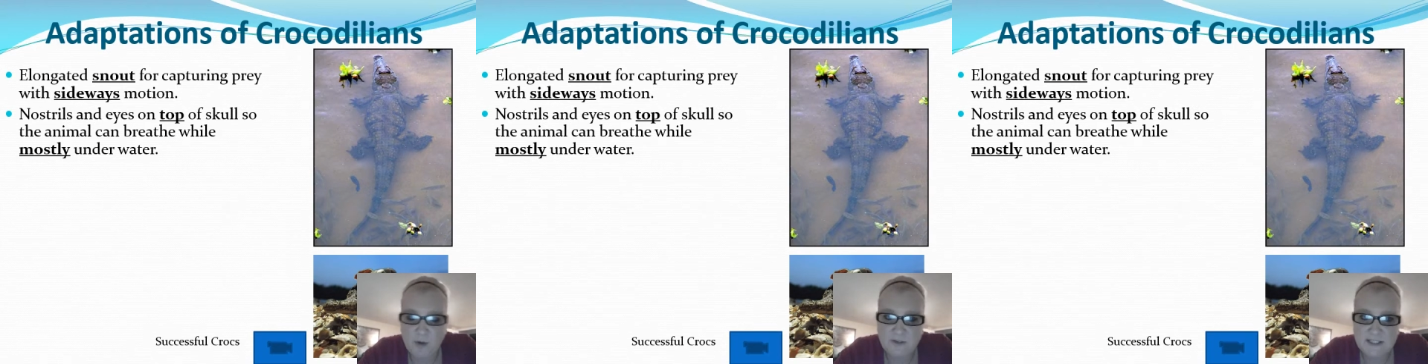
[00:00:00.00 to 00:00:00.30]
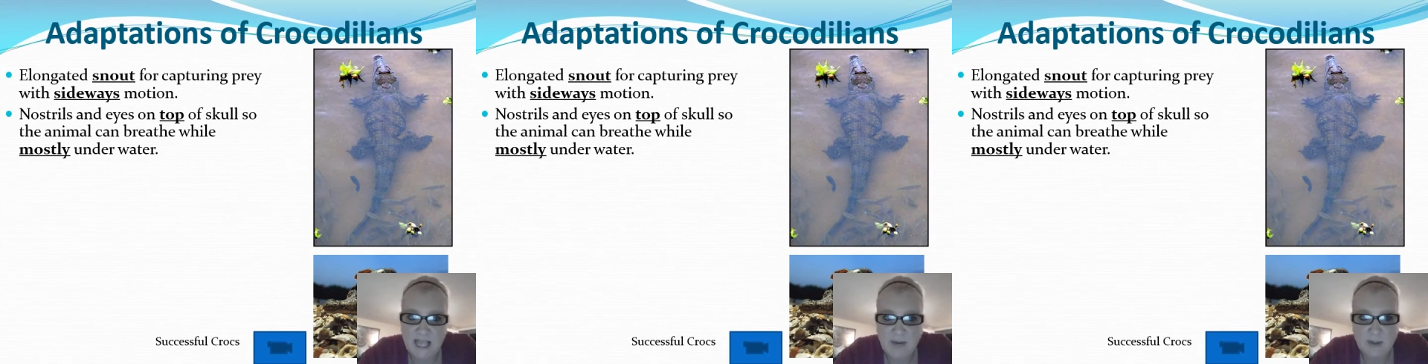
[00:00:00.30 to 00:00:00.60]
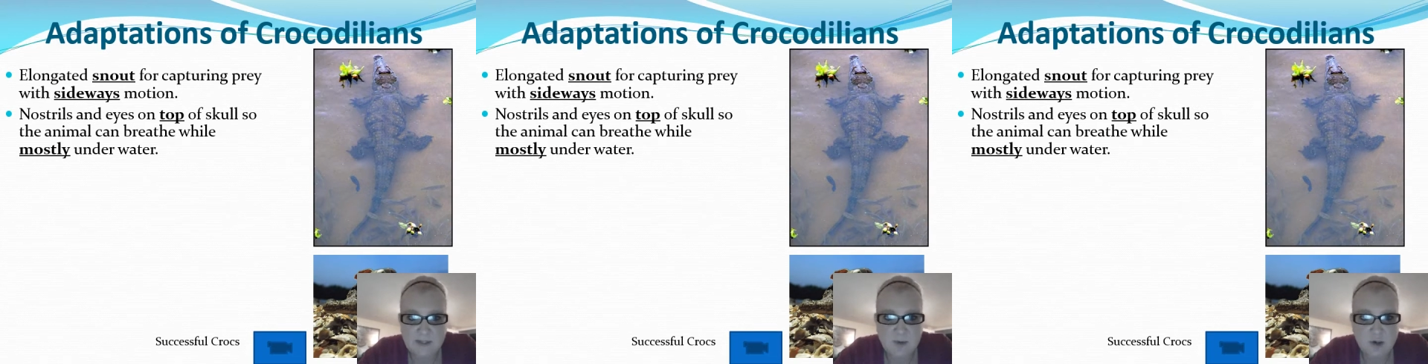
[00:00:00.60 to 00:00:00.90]
of a
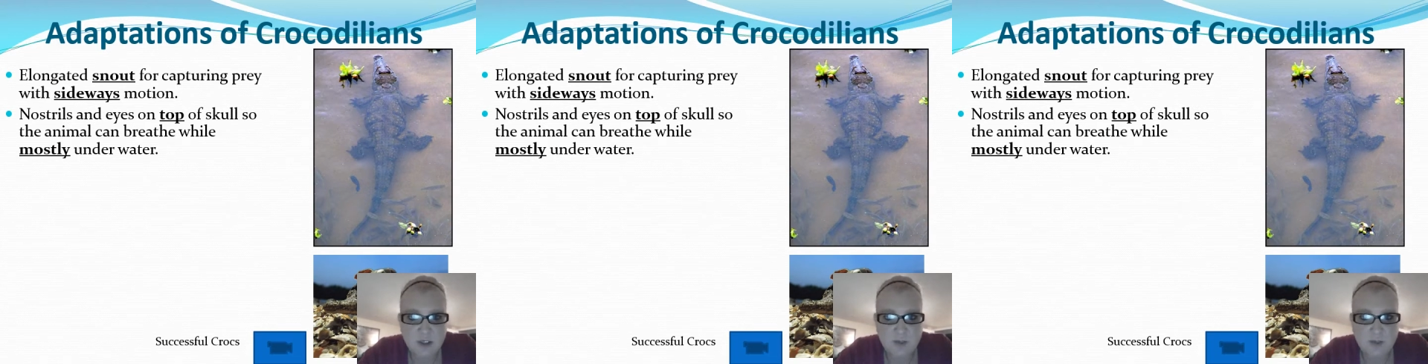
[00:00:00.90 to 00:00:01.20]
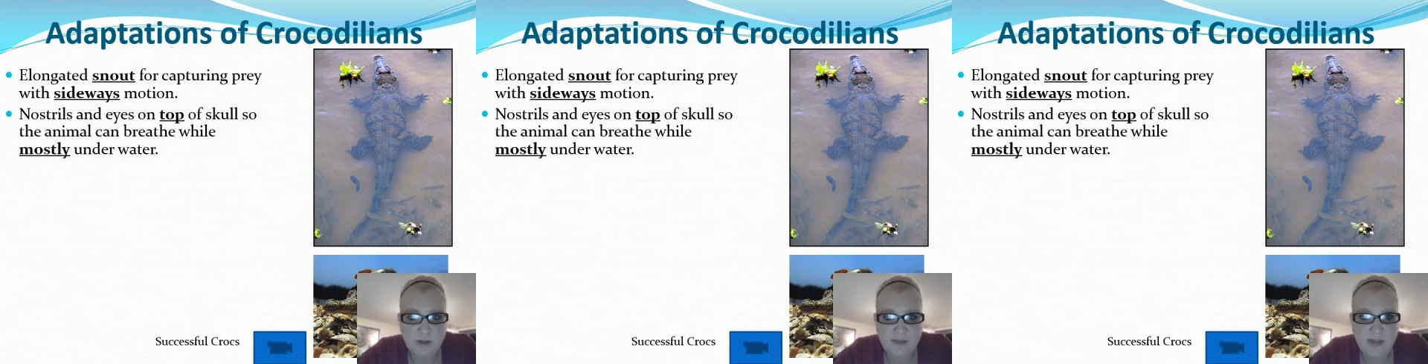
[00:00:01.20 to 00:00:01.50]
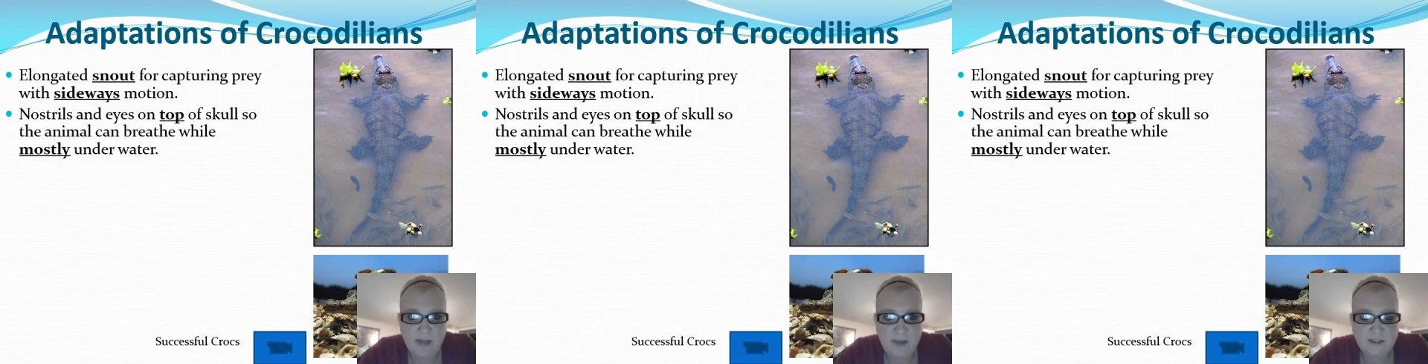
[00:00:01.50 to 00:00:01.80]
sideways motion with
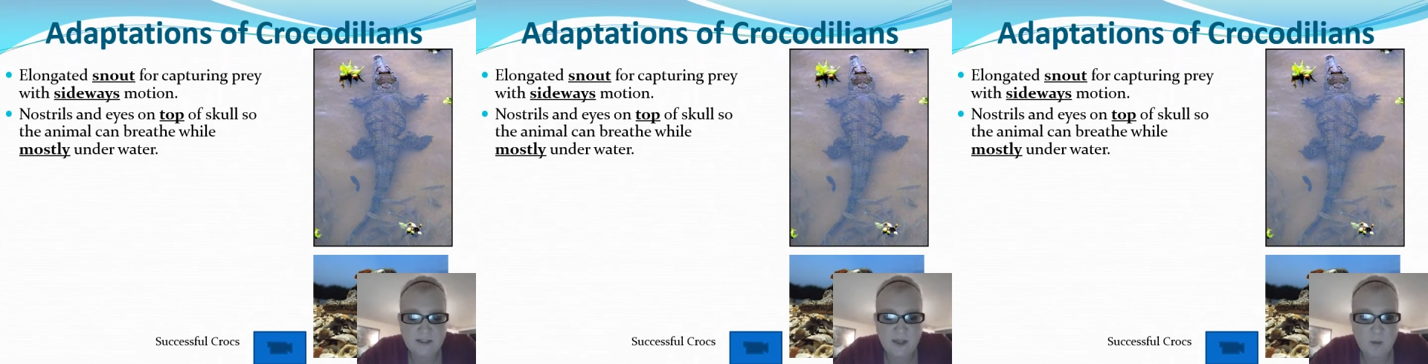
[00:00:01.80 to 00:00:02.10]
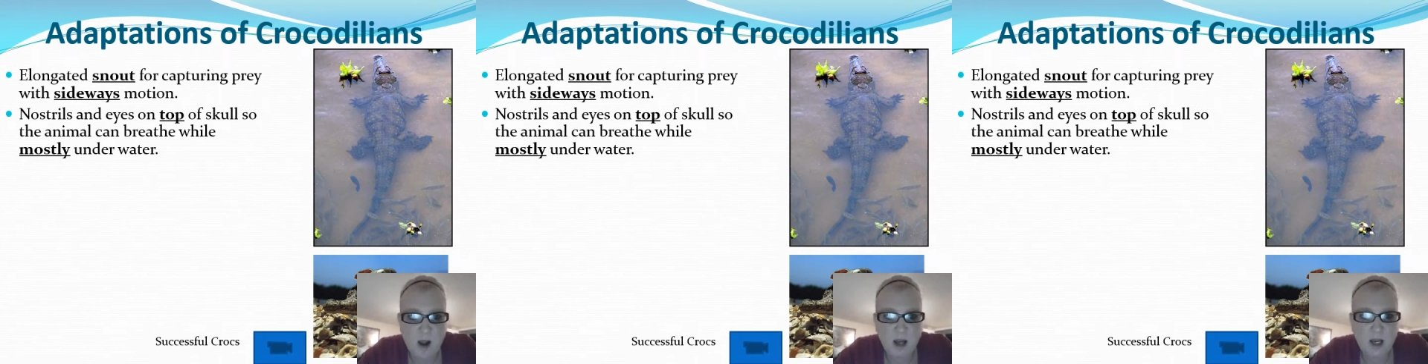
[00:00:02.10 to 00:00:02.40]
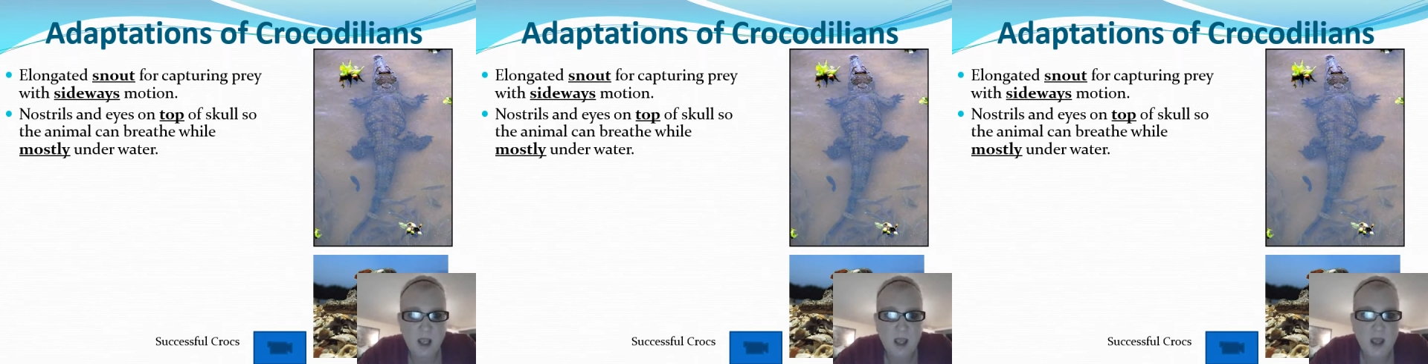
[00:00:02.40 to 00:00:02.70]
them as they walk.